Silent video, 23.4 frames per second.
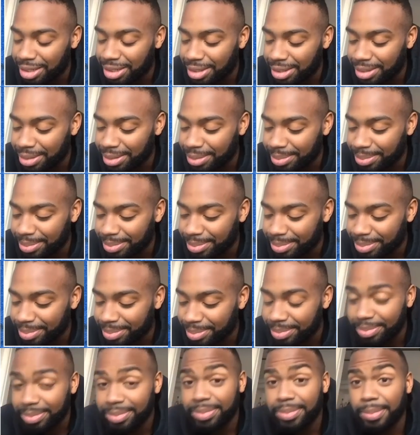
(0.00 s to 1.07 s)

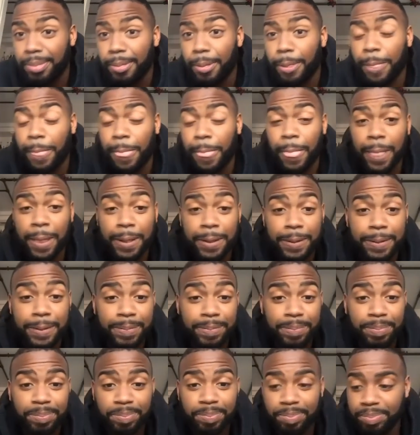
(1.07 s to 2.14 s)

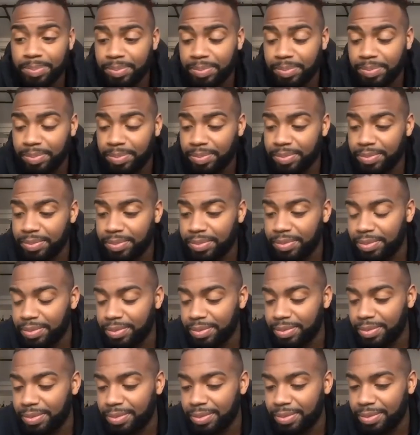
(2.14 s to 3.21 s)

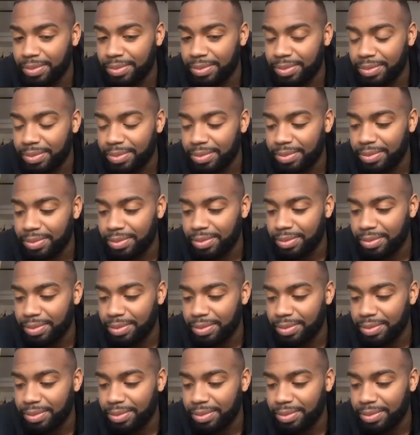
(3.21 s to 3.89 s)
(silent)